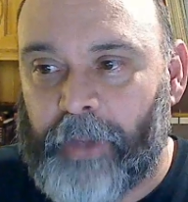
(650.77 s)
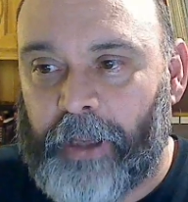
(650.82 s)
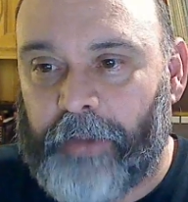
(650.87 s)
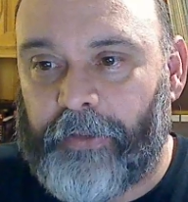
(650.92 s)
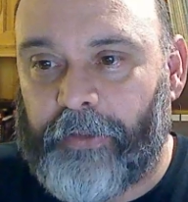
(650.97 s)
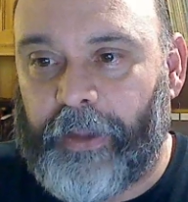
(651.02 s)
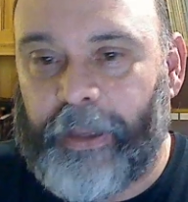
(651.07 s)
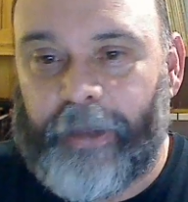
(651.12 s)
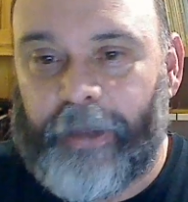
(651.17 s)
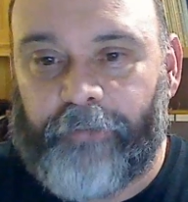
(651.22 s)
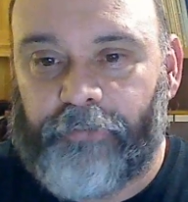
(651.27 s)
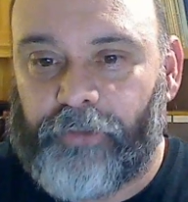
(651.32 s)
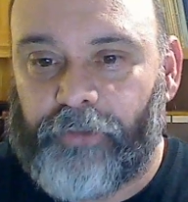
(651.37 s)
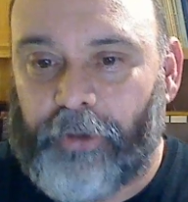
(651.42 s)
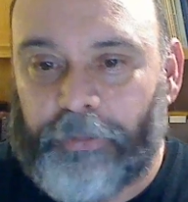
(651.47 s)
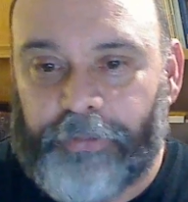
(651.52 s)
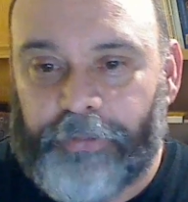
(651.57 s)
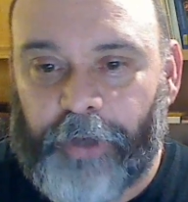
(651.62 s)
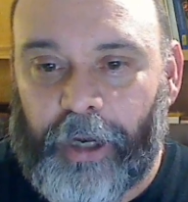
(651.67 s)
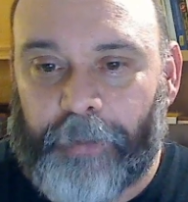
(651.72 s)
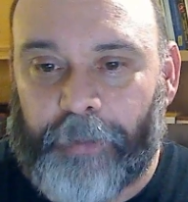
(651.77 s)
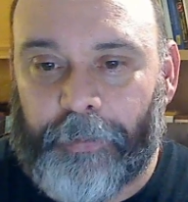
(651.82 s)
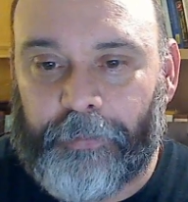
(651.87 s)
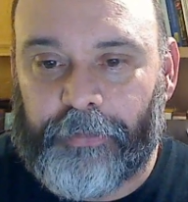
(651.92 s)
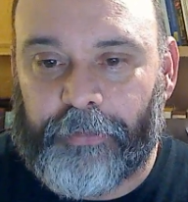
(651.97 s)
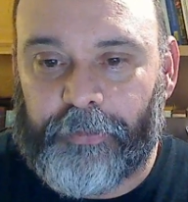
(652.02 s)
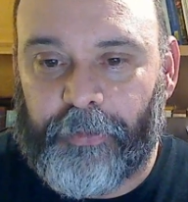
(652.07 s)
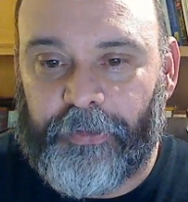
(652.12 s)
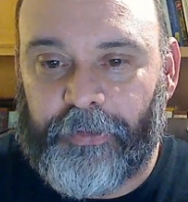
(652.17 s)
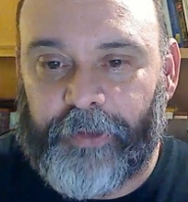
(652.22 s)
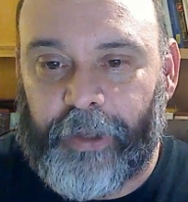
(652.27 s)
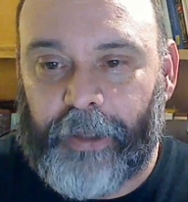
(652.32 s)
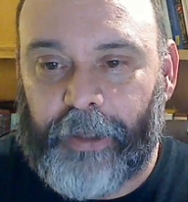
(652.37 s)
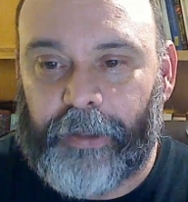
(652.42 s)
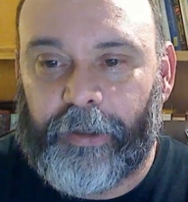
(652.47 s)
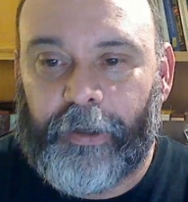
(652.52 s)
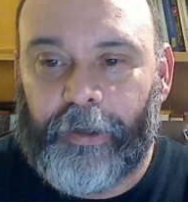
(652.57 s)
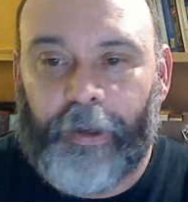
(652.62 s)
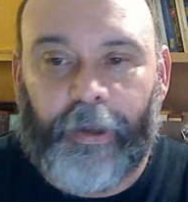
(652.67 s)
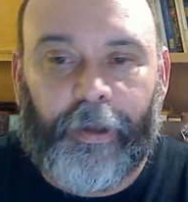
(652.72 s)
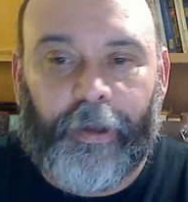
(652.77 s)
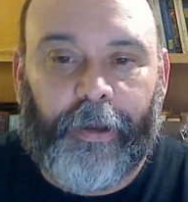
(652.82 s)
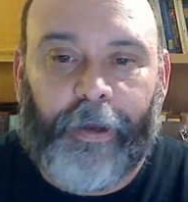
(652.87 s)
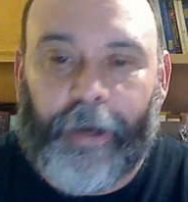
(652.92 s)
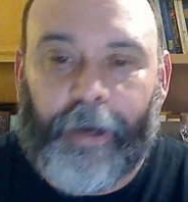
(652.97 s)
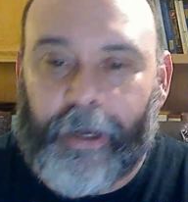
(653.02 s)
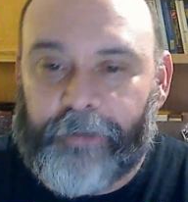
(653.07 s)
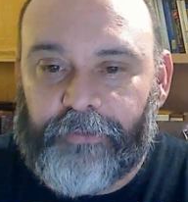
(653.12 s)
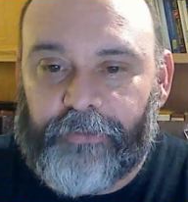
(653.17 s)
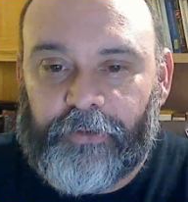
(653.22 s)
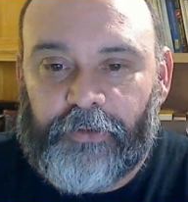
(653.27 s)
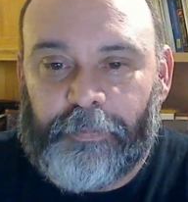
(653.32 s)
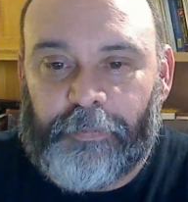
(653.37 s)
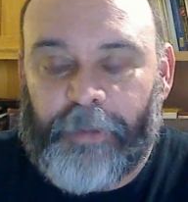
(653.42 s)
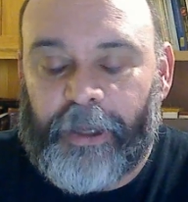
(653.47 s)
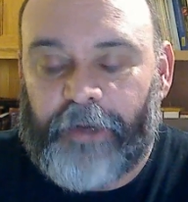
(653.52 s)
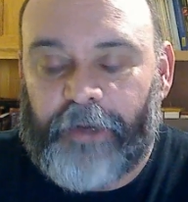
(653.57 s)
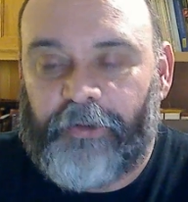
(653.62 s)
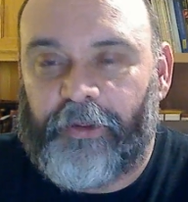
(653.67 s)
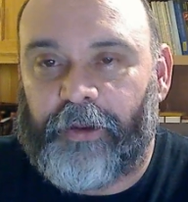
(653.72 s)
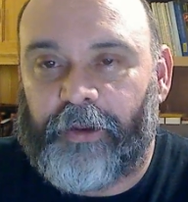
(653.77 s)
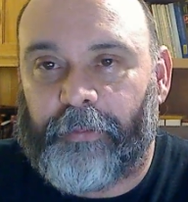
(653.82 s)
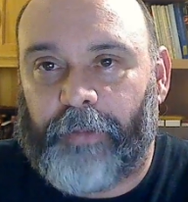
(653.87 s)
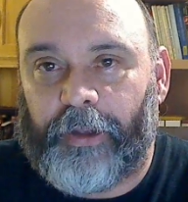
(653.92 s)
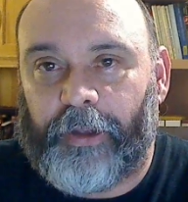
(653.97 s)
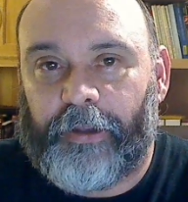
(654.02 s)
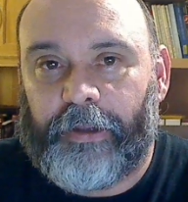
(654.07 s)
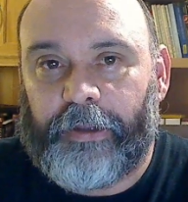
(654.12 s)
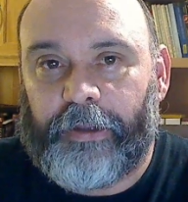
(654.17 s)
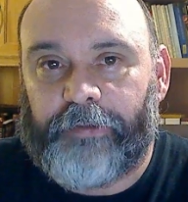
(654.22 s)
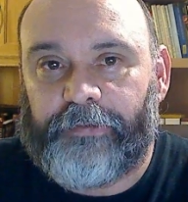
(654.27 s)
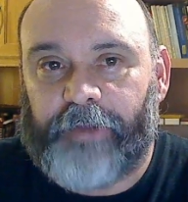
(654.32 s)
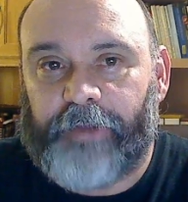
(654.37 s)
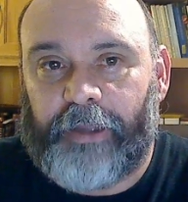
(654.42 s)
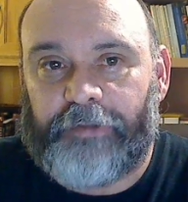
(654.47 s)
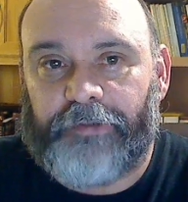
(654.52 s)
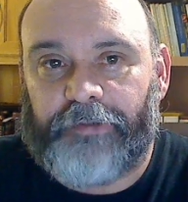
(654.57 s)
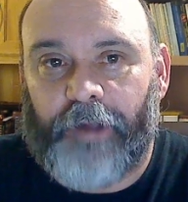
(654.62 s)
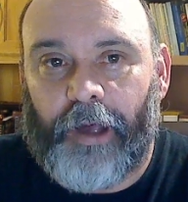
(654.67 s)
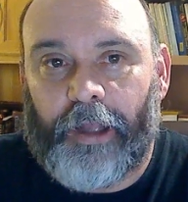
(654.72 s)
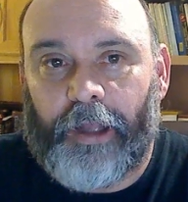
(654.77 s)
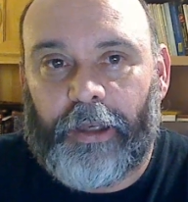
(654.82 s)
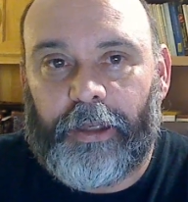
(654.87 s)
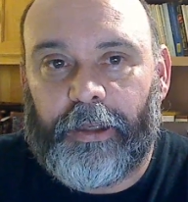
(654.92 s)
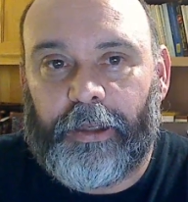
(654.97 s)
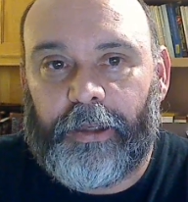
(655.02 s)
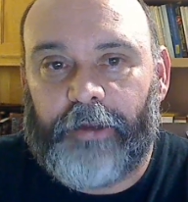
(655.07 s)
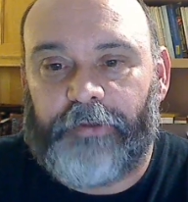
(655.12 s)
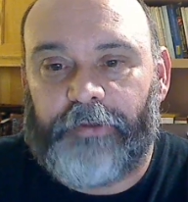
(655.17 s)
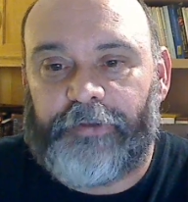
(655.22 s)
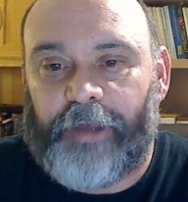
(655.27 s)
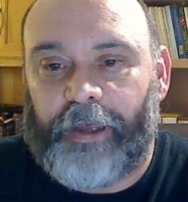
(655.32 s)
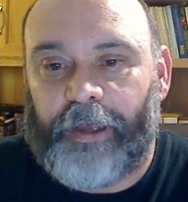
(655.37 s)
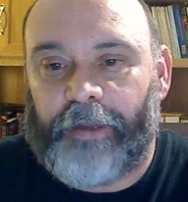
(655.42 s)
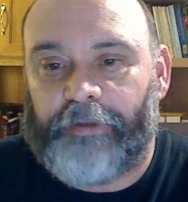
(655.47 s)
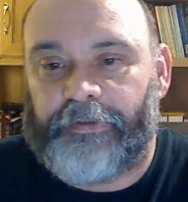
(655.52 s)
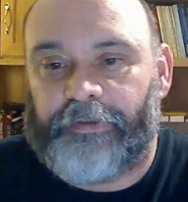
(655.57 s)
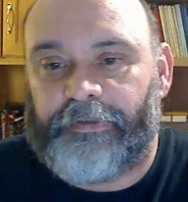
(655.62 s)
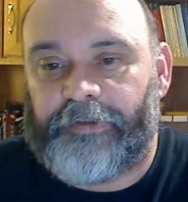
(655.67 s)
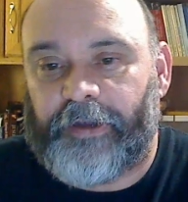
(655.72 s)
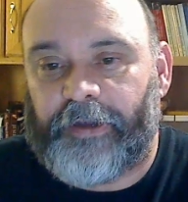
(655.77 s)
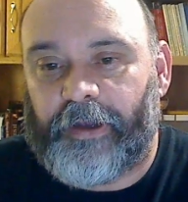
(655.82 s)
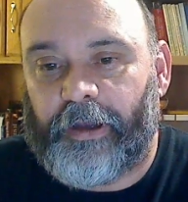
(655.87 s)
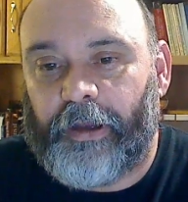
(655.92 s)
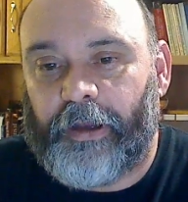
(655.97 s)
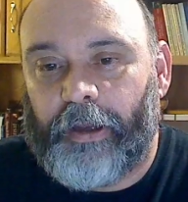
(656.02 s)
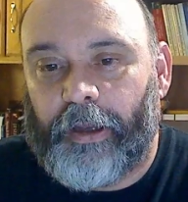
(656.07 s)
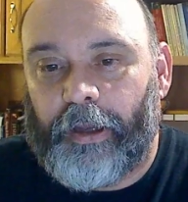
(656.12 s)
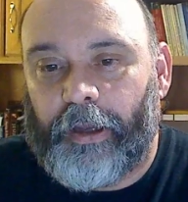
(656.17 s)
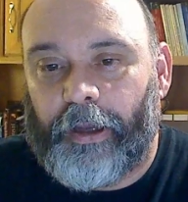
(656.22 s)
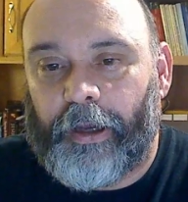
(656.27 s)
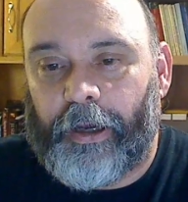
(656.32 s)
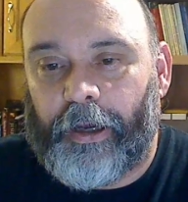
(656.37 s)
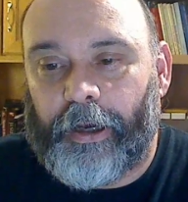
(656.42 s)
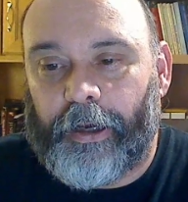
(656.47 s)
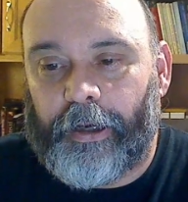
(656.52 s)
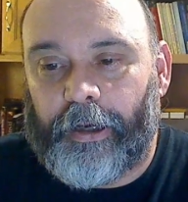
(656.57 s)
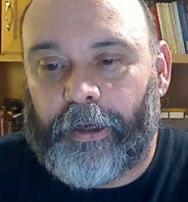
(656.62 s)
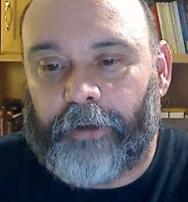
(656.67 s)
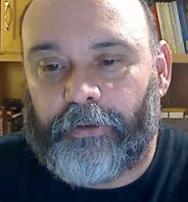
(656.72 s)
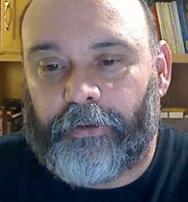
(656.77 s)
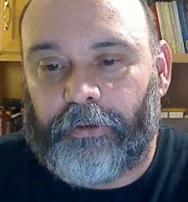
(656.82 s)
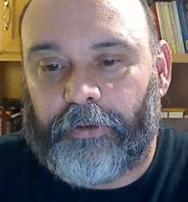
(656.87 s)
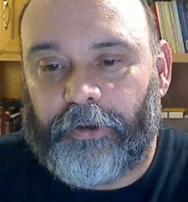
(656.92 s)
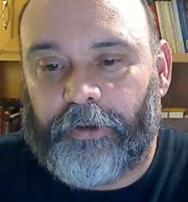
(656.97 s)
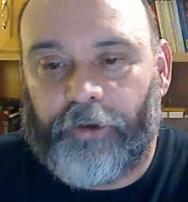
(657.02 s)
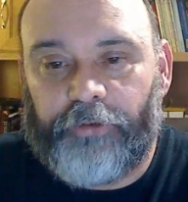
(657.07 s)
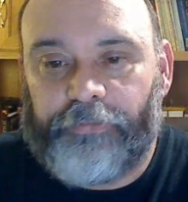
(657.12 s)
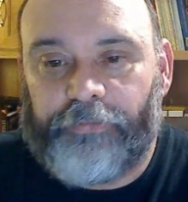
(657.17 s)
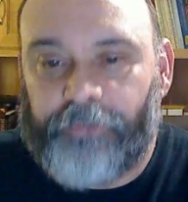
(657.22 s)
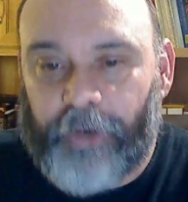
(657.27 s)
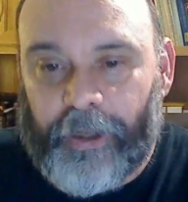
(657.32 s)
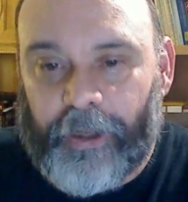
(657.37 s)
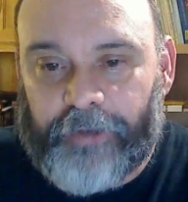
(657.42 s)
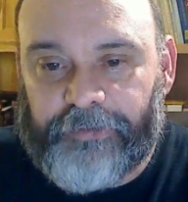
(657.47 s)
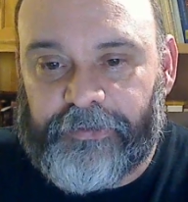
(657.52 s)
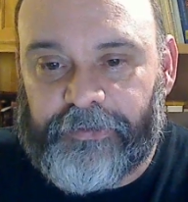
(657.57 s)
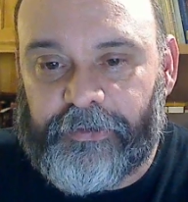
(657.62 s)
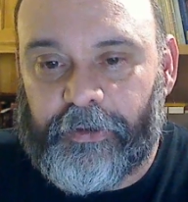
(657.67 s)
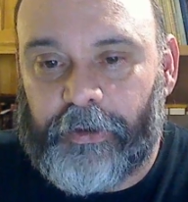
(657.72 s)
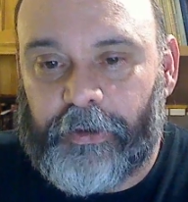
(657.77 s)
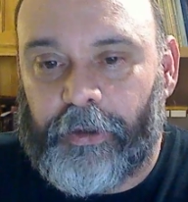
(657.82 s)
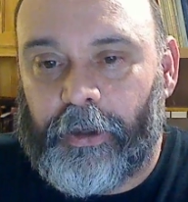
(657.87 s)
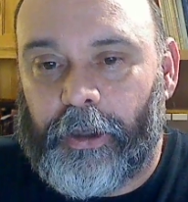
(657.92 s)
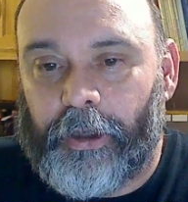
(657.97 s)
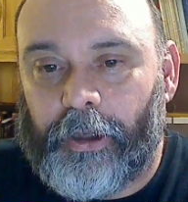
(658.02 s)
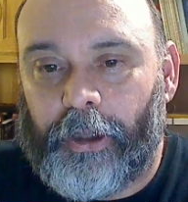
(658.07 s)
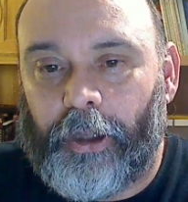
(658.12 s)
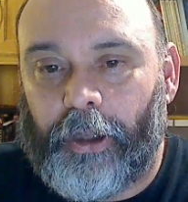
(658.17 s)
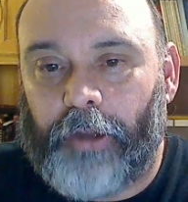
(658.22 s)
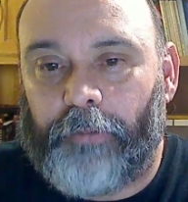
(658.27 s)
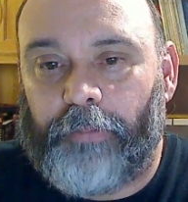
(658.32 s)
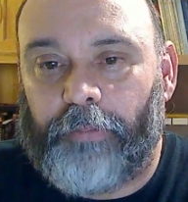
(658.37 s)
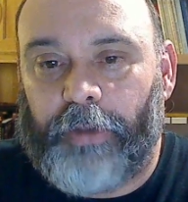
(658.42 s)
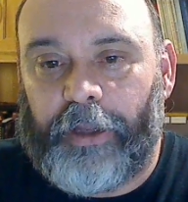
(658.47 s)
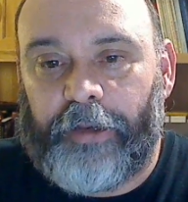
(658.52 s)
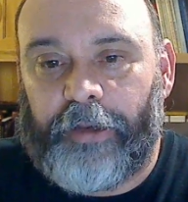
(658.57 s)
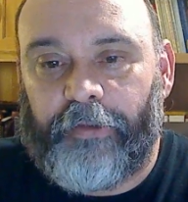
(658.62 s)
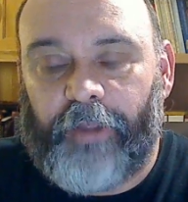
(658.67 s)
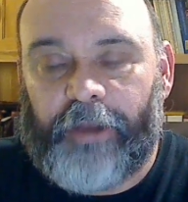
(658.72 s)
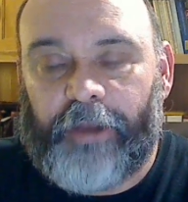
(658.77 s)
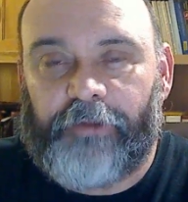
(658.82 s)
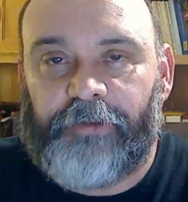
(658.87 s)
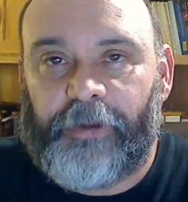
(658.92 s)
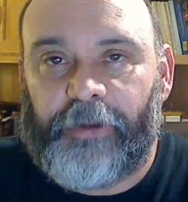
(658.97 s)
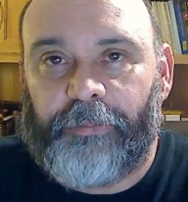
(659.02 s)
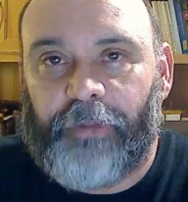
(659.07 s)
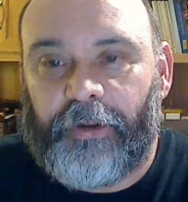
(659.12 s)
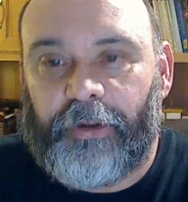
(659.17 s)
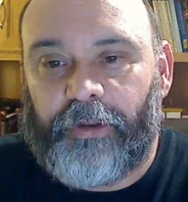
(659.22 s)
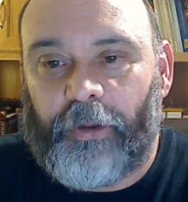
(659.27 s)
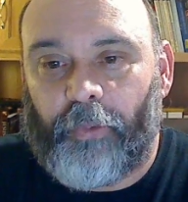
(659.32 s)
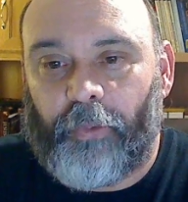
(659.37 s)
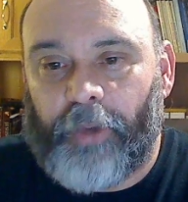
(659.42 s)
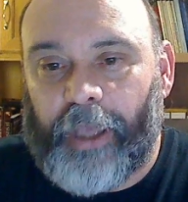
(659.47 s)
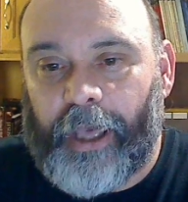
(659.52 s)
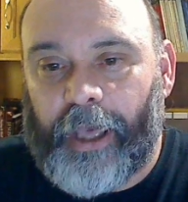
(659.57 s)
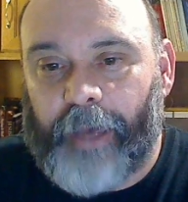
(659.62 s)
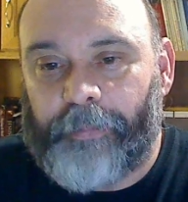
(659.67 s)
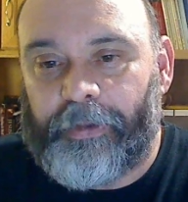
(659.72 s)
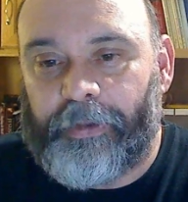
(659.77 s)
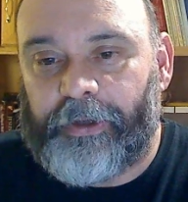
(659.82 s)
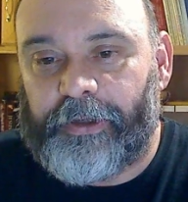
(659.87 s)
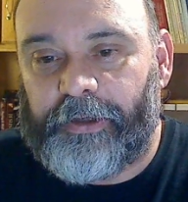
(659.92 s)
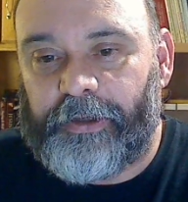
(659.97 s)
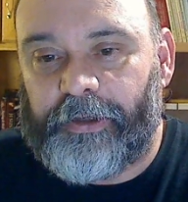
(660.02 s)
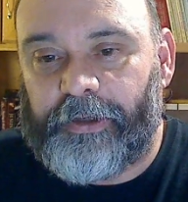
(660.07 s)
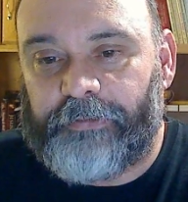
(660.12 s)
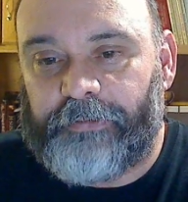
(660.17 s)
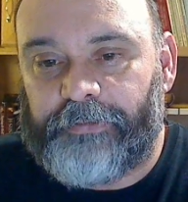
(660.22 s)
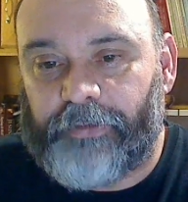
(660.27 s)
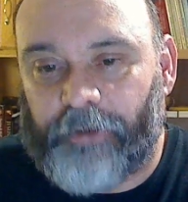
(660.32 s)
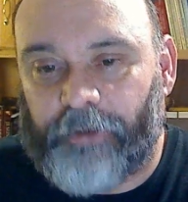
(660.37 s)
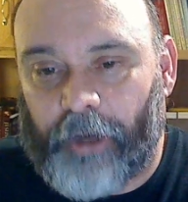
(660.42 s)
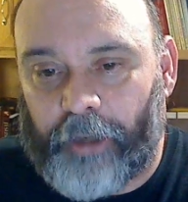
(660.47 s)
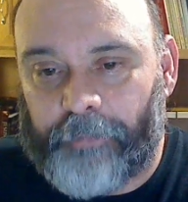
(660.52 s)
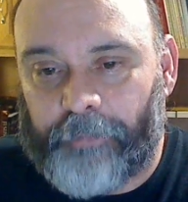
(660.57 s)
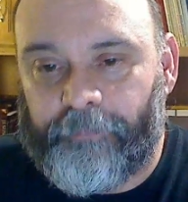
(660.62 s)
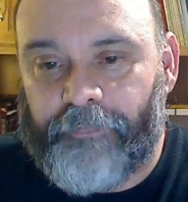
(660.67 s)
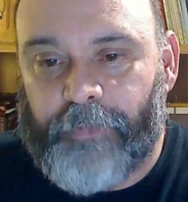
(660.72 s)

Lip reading: They have real problems with that. I respect them as colleagues, as good friends, but that's something that we happen to differ